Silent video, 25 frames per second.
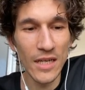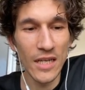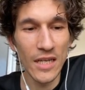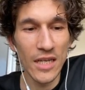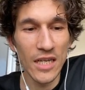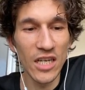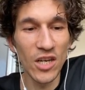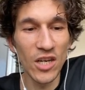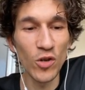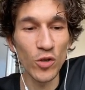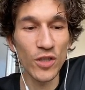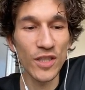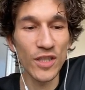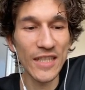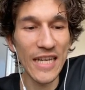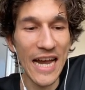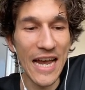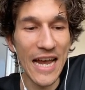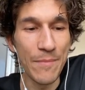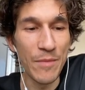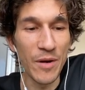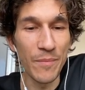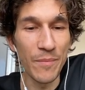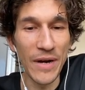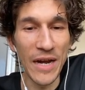Good
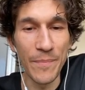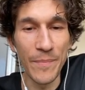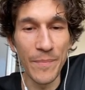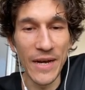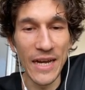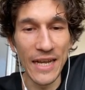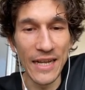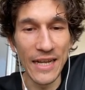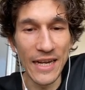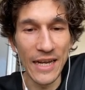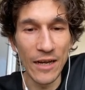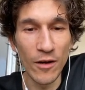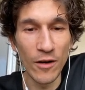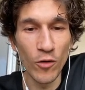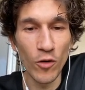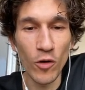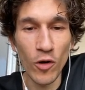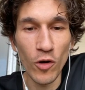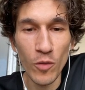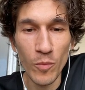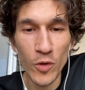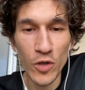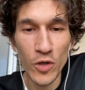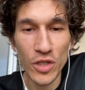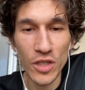timing, my man. I
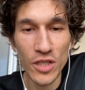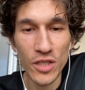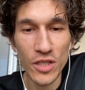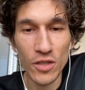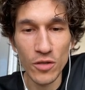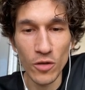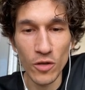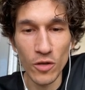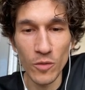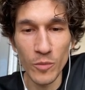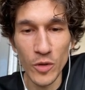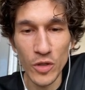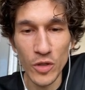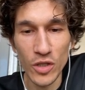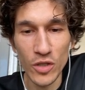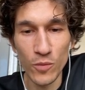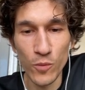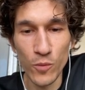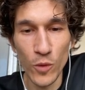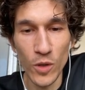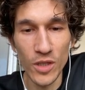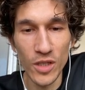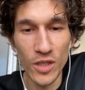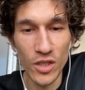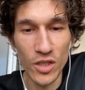almost, almost
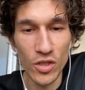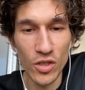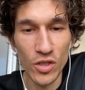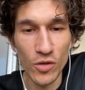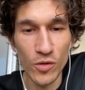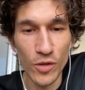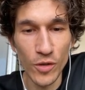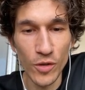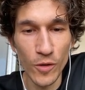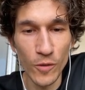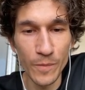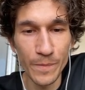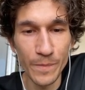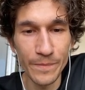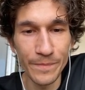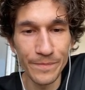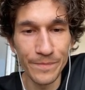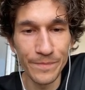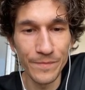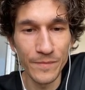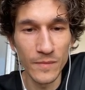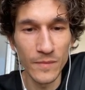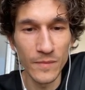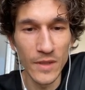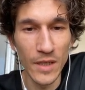wanted, you know...
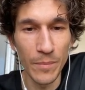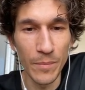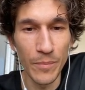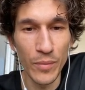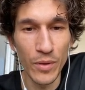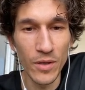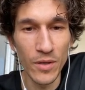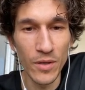Yep.